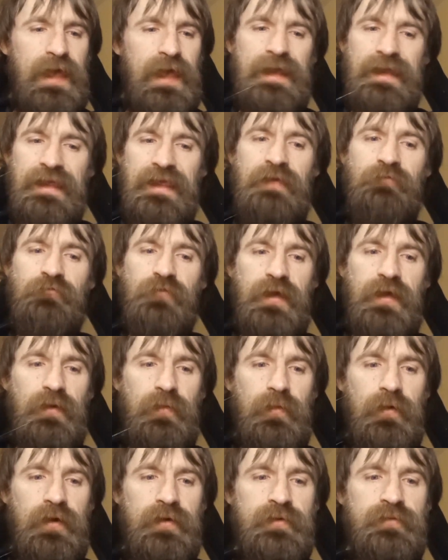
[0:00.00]
and he
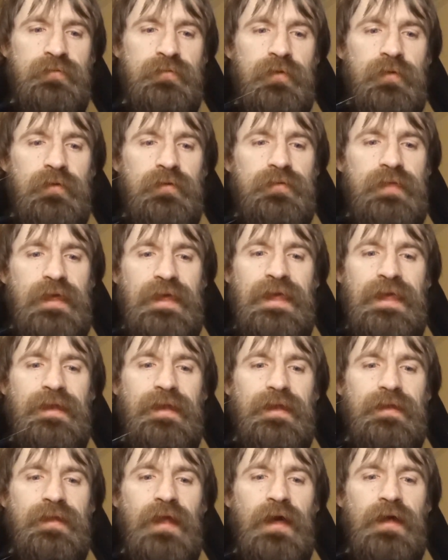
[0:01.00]
realized that
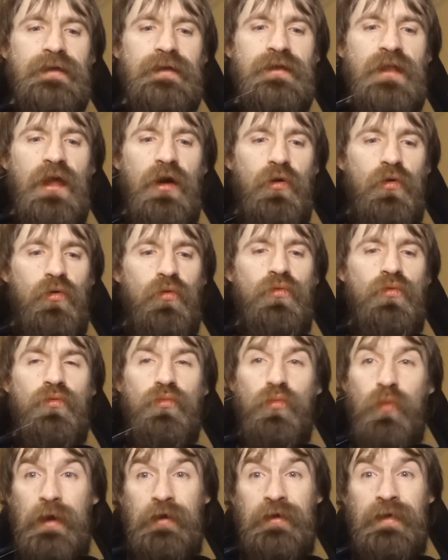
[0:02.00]
he did not know
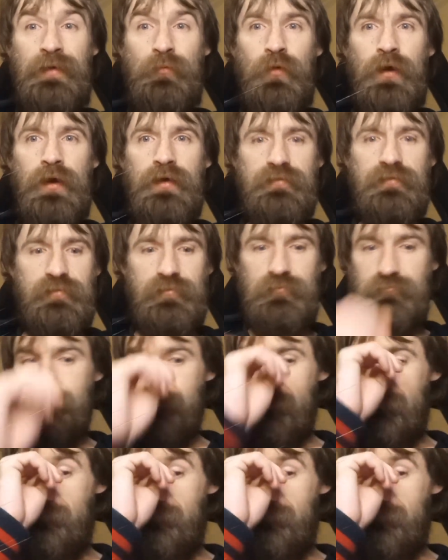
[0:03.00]
where he was.